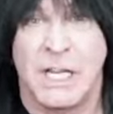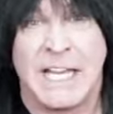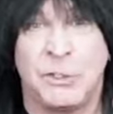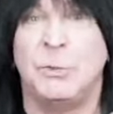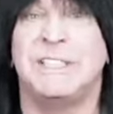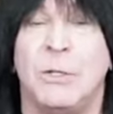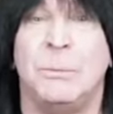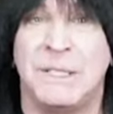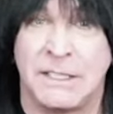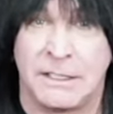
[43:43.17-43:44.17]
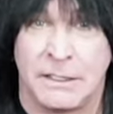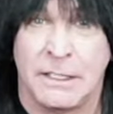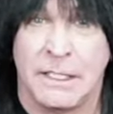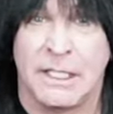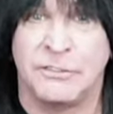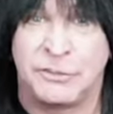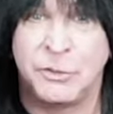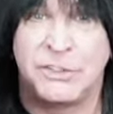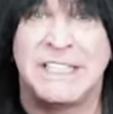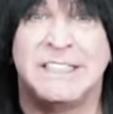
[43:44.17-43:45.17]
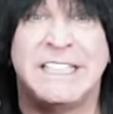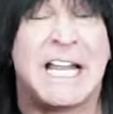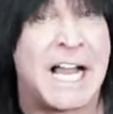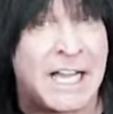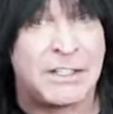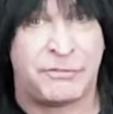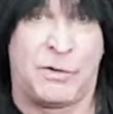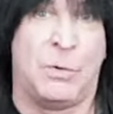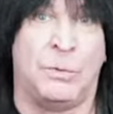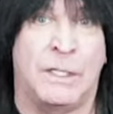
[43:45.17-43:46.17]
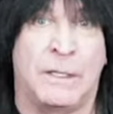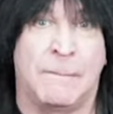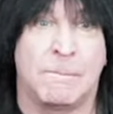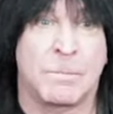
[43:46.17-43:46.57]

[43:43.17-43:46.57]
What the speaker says: You tell me if you think the iPhone